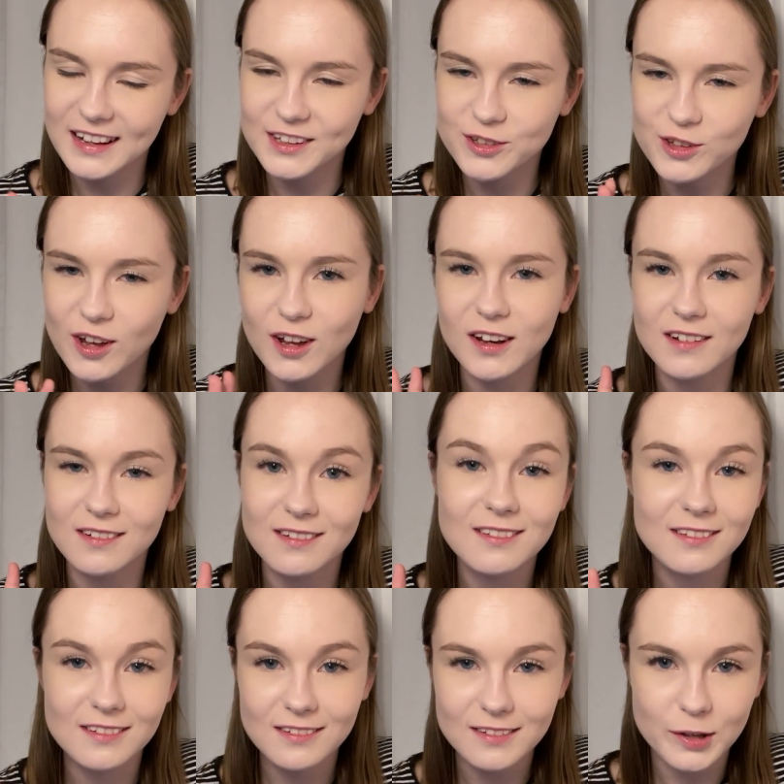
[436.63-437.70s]
it's not
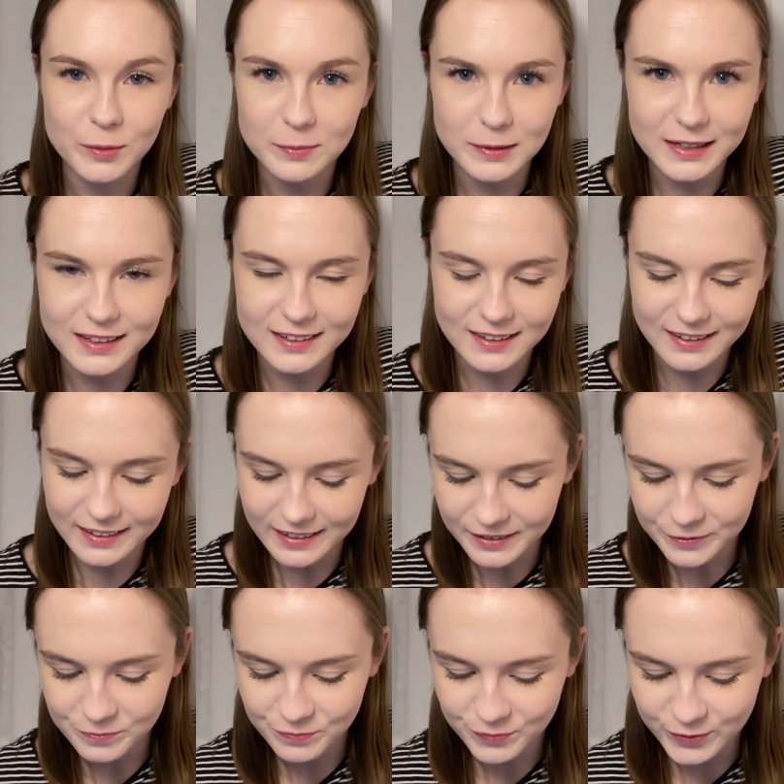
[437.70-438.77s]

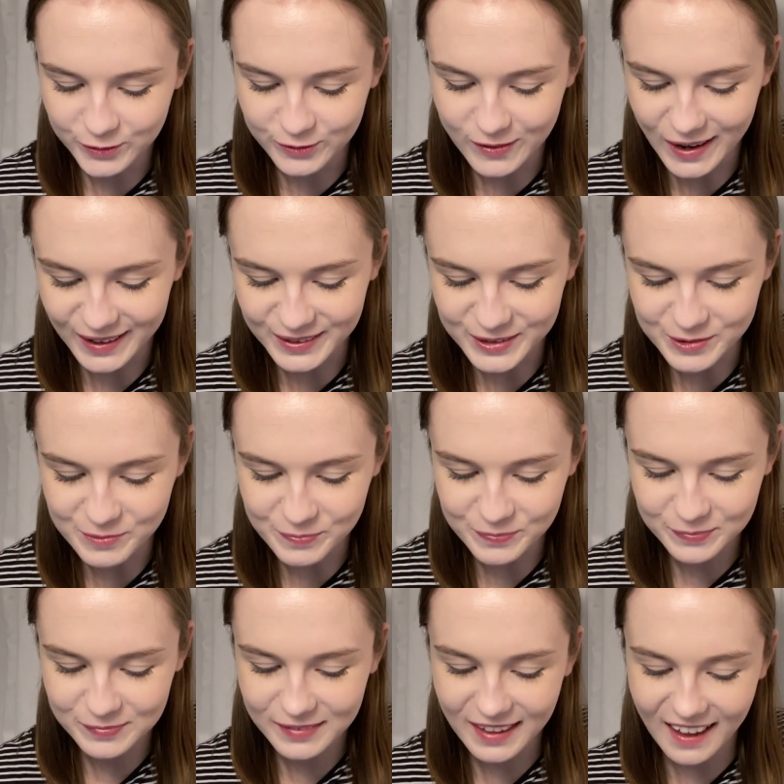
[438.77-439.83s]
completely random.
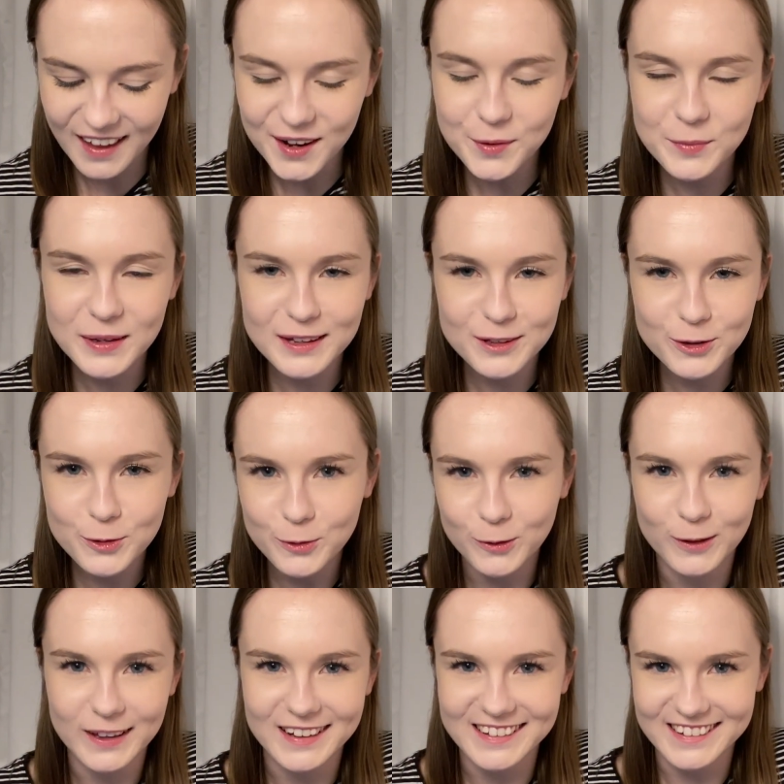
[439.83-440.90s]
And I mean, you
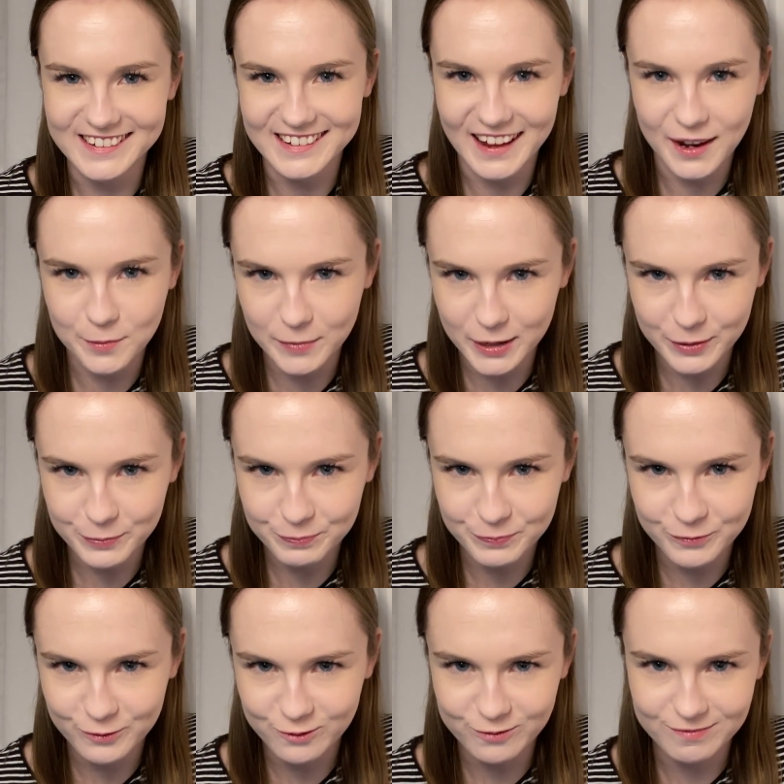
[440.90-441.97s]
all understand me
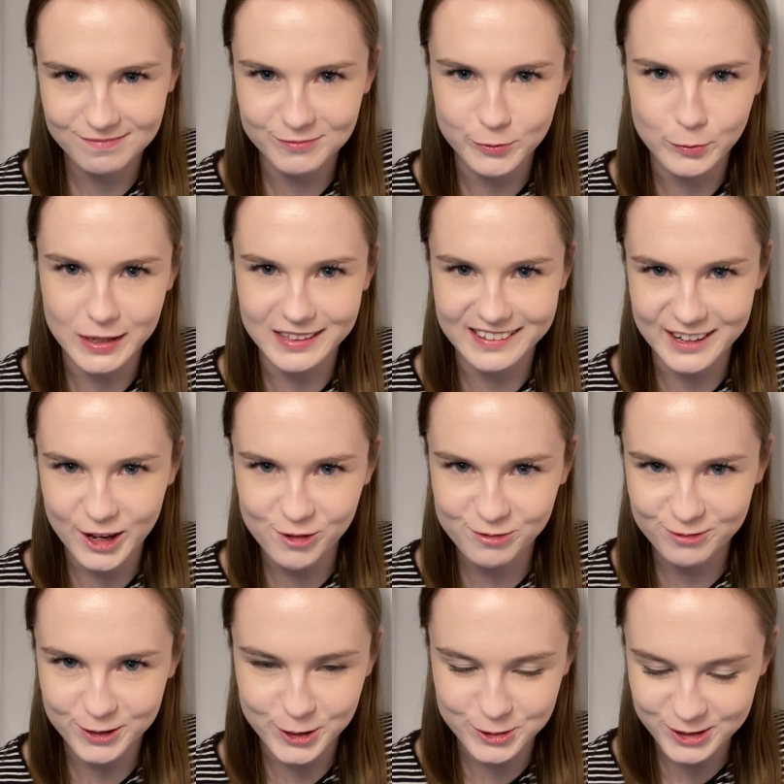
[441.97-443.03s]
well
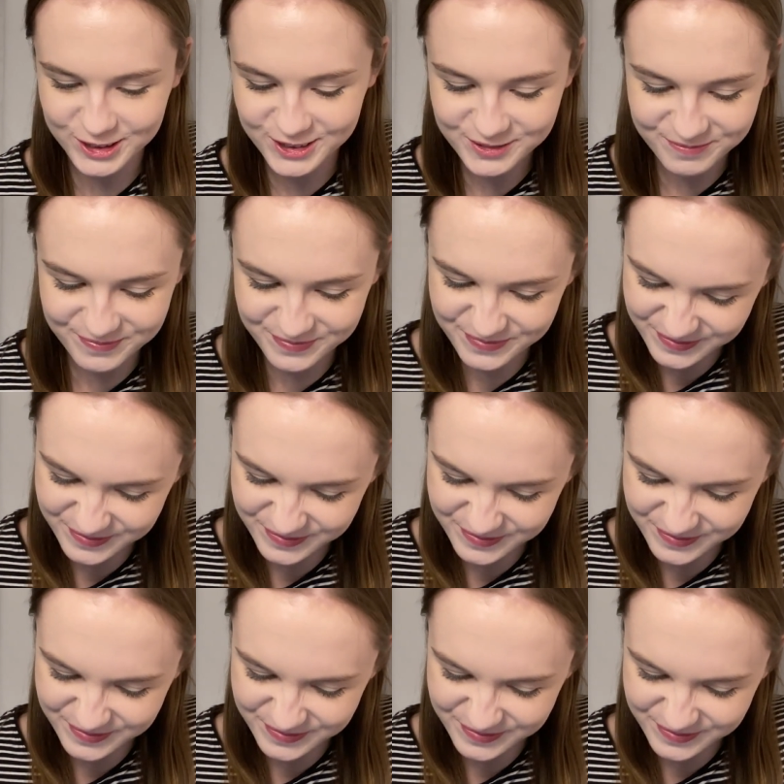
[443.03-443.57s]
enough, don't you?